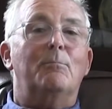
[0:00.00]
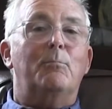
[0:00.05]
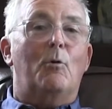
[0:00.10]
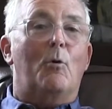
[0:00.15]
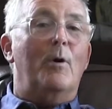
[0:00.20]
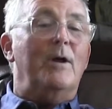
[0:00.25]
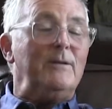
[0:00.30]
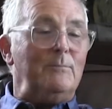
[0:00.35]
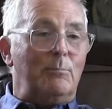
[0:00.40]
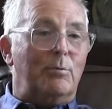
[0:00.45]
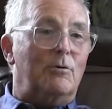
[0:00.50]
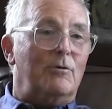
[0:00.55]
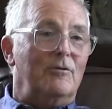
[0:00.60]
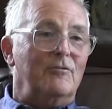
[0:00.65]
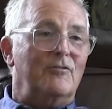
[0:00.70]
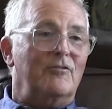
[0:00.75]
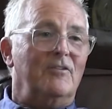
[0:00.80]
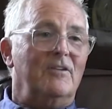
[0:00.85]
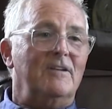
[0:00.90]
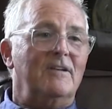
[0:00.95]
point
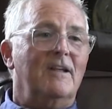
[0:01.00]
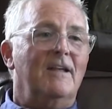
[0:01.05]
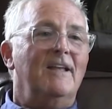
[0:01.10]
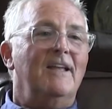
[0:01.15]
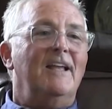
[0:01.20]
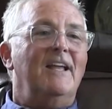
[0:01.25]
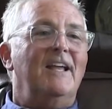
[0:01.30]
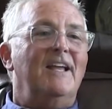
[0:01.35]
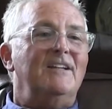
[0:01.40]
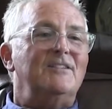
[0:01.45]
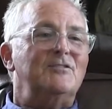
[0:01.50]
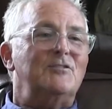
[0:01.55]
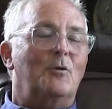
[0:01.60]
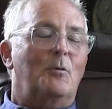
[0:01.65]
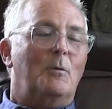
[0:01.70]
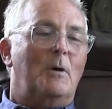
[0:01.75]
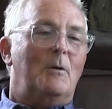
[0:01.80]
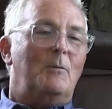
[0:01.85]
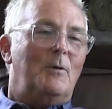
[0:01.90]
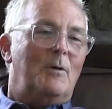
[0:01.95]
person. Okay. So what,